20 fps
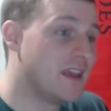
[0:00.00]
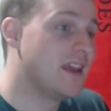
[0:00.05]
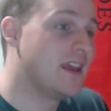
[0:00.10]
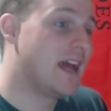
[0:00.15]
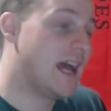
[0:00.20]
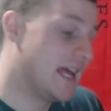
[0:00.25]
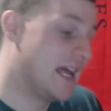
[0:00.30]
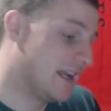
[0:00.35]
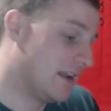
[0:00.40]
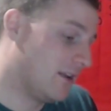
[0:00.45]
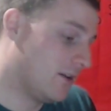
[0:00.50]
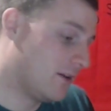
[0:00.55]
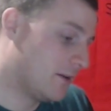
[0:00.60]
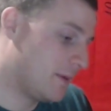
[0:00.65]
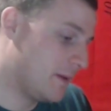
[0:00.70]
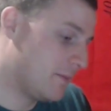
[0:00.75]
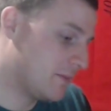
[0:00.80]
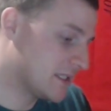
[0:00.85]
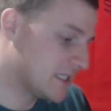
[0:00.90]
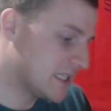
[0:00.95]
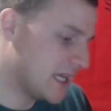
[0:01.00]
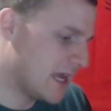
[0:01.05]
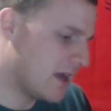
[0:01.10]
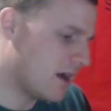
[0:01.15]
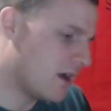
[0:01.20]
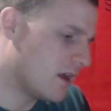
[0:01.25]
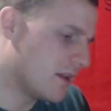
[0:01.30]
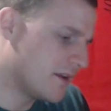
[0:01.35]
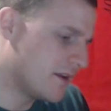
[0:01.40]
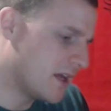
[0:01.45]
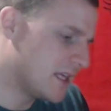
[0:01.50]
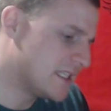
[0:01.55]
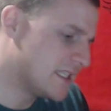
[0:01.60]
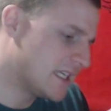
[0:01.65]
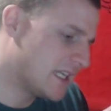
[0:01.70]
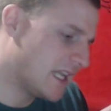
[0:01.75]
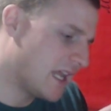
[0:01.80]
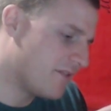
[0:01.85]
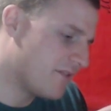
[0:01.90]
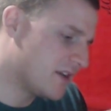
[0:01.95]
And a lot of people say, oh, the
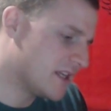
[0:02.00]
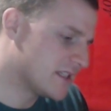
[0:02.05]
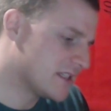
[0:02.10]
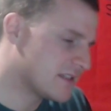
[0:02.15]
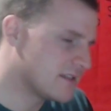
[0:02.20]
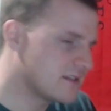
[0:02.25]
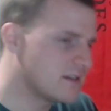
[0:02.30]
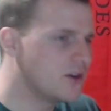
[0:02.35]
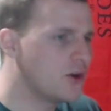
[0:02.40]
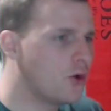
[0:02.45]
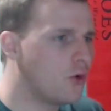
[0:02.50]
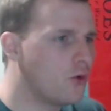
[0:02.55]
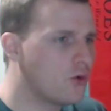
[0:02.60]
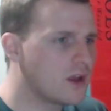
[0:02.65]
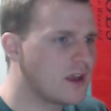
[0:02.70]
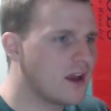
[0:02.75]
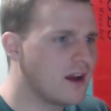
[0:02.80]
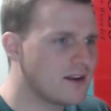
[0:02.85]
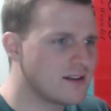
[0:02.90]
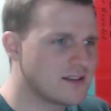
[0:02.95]
1911, it's an old gun.